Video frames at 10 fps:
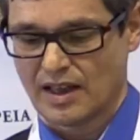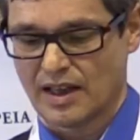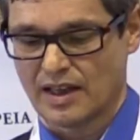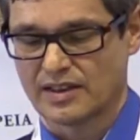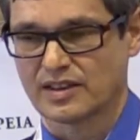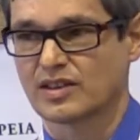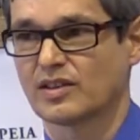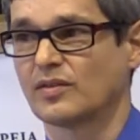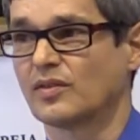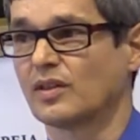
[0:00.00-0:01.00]
and
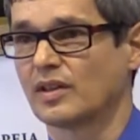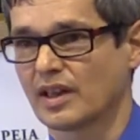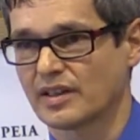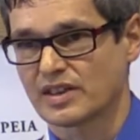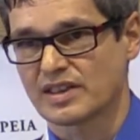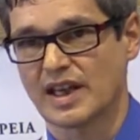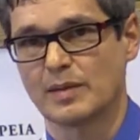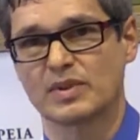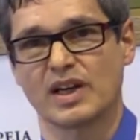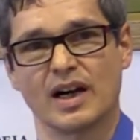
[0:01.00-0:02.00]
at the
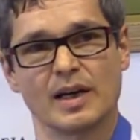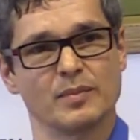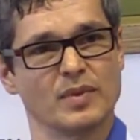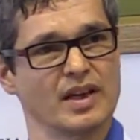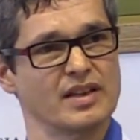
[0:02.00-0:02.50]
same time,